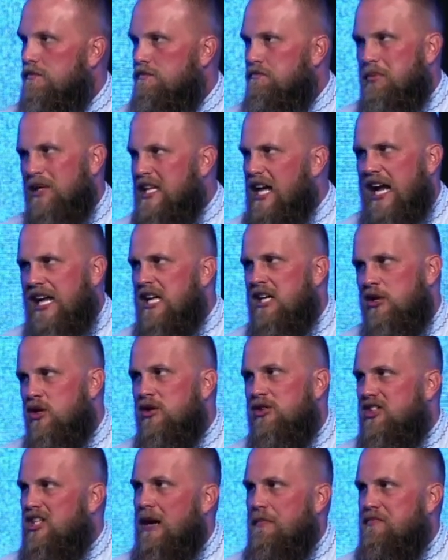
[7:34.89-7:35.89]
But yet he
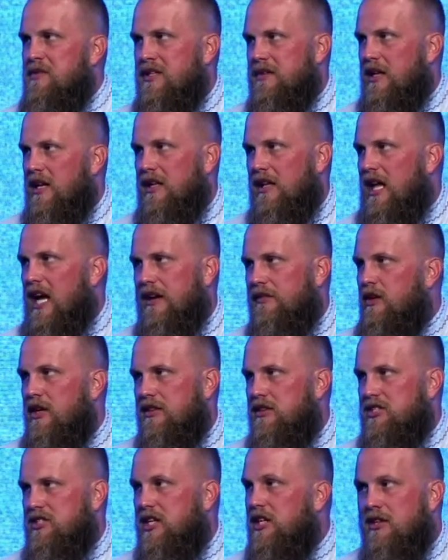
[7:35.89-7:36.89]
knew something that a lot of
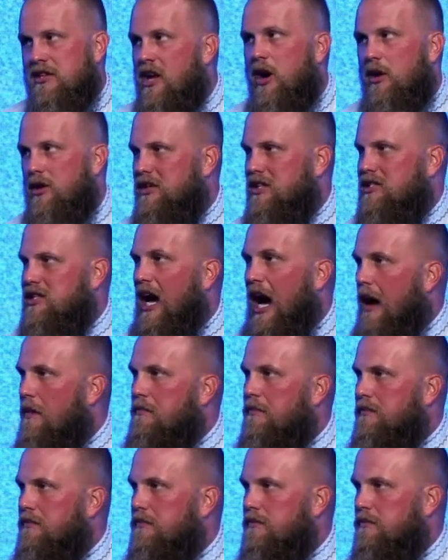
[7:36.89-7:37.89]
others didn't know at the
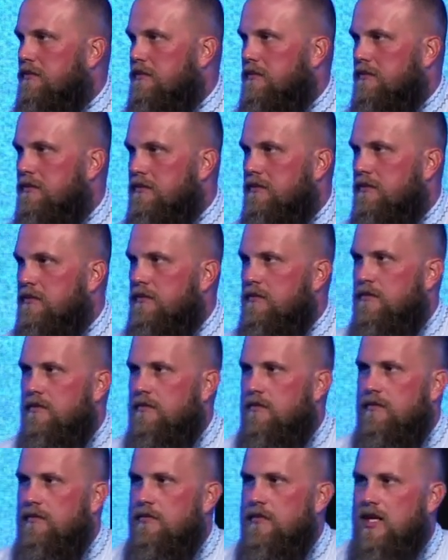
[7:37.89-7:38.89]
time
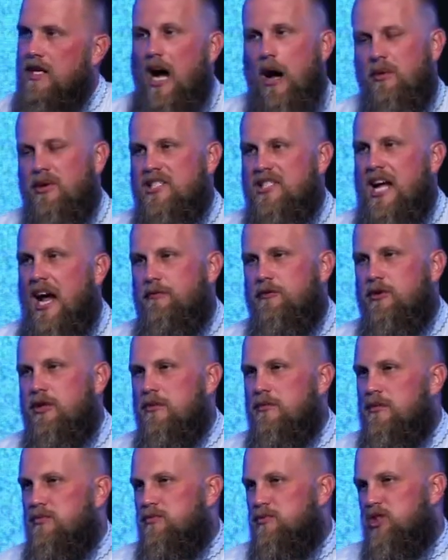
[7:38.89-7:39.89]
that God was after
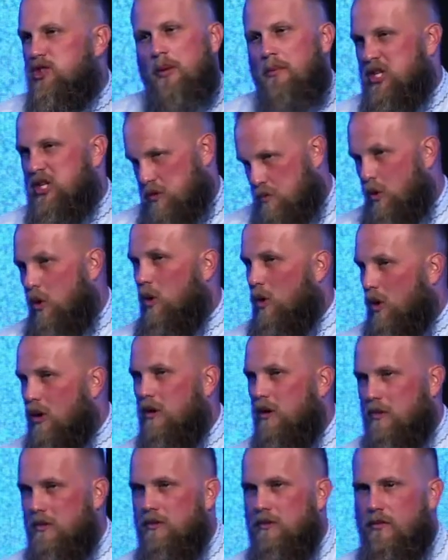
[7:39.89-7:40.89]
so much
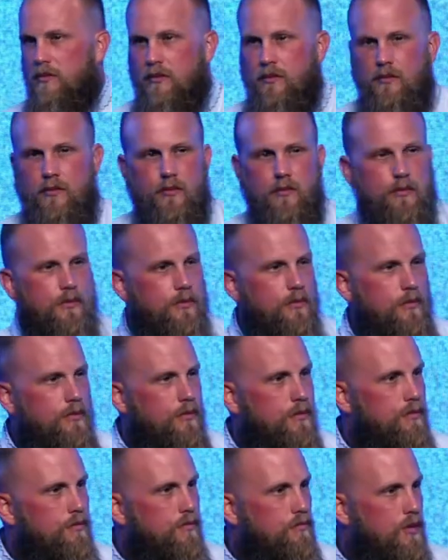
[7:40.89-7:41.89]
more
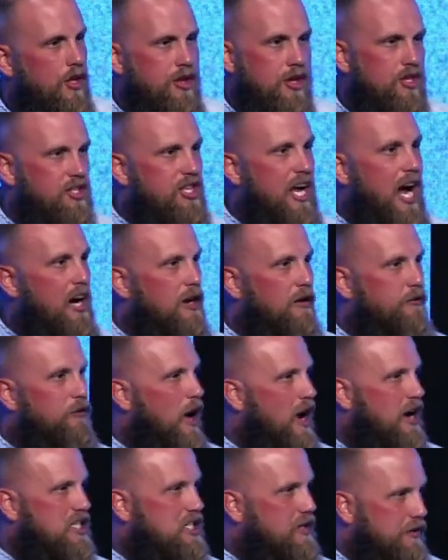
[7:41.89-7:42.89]
than the
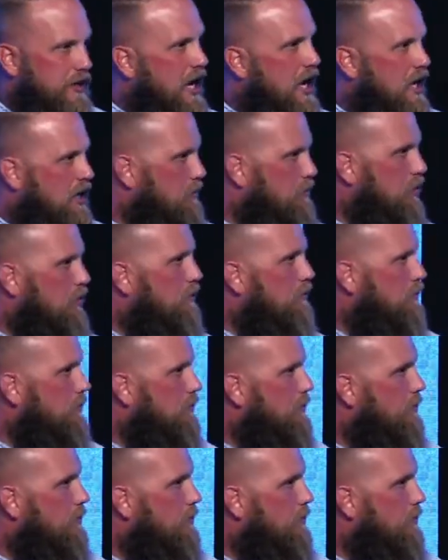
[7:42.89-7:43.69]
sacrifice of an animal.